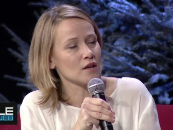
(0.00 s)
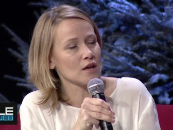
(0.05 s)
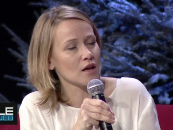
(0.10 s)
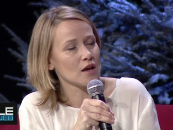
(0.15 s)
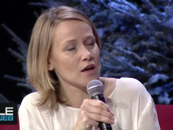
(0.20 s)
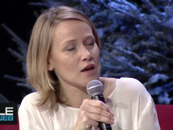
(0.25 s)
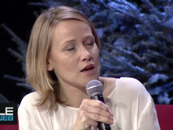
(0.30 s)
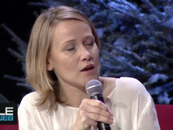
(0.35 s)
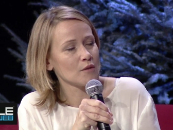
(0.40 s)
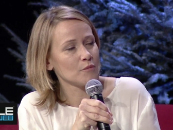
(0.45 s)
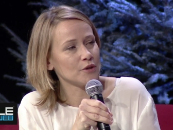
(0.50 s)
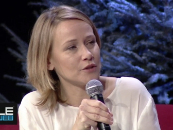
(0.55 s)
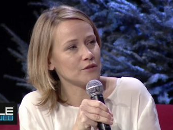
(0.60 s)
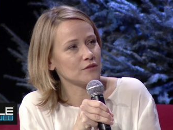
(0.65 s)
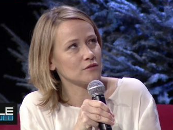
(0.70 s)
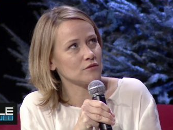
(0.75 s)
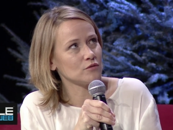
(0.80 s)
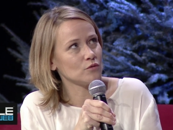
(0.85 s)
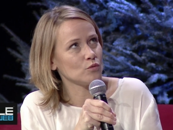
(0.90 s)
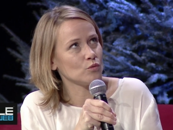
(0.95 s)
Yes. But
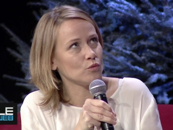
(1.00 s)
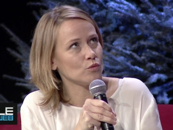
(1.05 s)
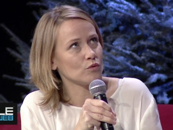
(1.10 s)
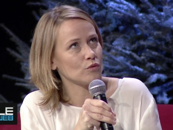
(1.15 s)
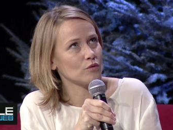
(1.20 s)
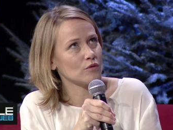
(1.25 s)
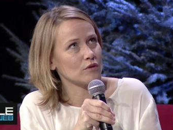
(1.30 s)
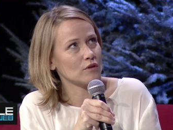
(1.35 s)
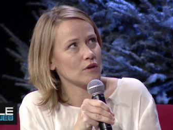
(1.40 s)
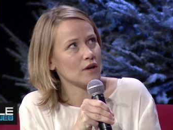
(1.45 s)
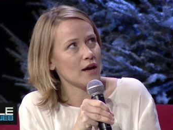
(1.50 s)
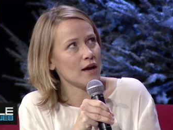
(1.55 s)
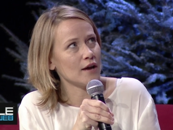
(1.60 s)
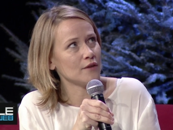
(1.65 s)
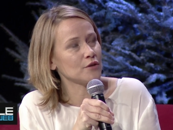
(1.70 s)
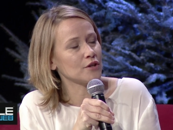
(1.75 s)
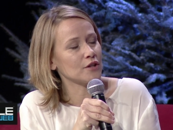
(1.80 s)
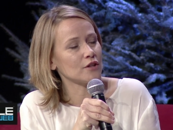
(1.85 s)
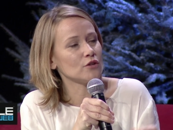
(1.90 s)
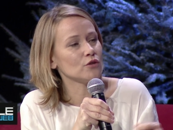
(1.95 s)

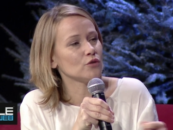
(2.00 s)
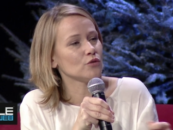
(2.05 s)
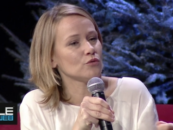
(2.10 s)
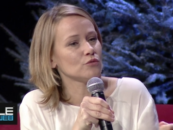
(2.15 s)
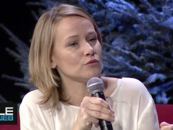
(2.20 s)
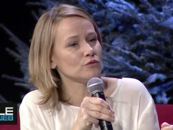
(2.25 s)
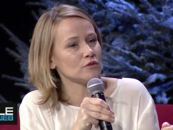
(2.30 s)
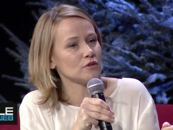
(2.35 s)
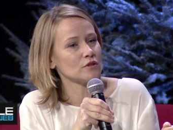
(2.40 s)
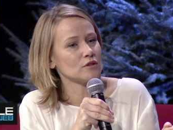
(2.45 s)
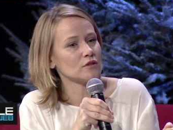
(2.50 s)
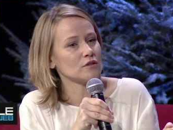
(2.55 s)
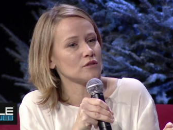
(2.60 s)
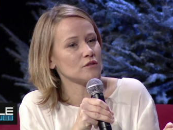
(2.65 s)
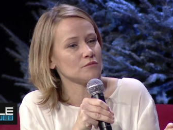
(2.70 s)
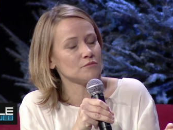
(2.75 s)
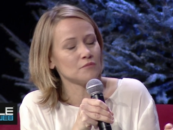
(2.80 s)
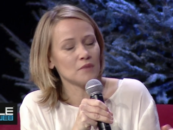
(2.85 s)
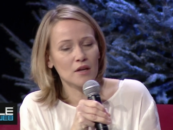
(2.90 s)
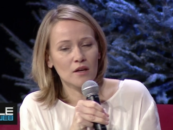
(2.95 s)
how can you...
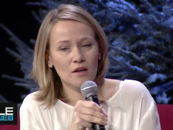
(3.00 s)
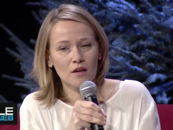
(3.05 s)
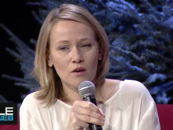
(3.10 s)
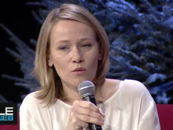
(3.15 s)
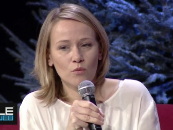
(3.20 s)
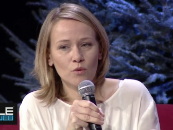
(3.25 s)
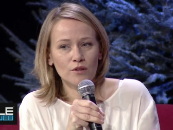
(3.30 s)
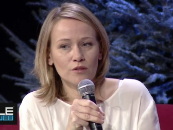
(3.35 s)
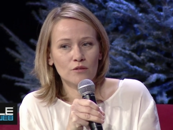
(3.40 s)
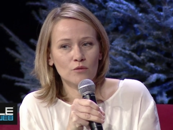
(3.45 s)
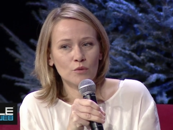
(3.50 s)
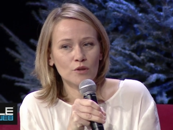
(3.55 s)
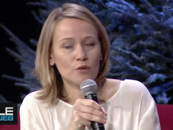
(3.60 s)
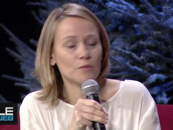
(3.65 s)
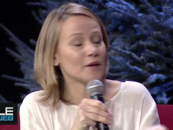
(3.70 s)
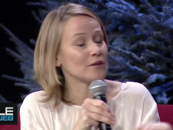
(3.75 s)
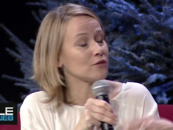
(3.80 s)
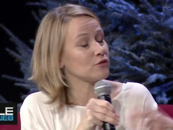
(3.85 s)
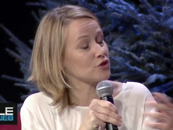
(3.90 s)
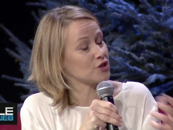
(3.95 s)
Um, what, what
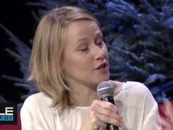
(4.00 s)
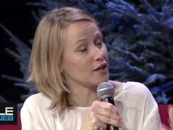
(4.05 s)
about the